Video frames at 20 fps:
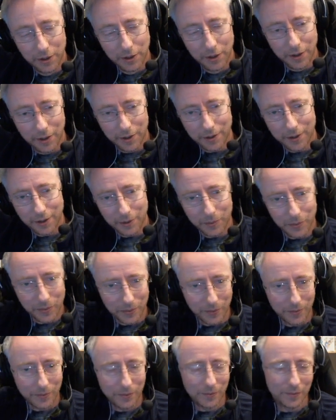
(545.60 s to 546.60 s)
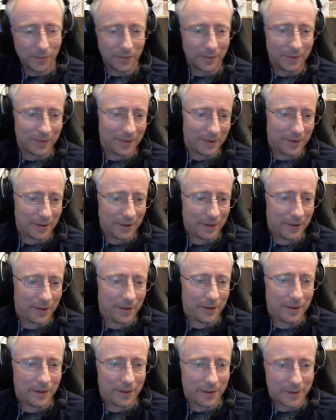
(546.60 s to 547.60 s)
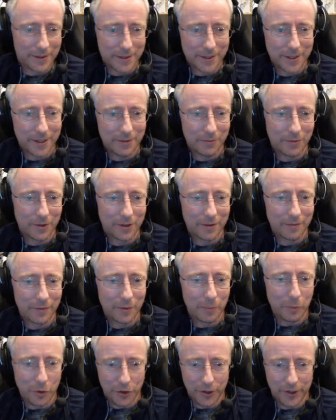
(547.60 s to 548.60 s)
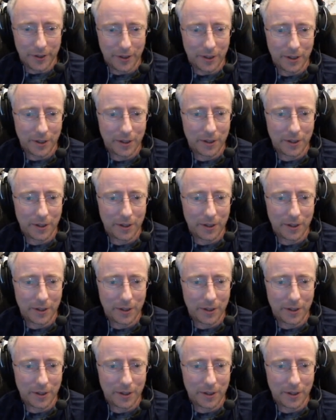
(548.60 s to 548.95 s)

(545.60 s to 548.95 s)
I think let's get rid of the Brig.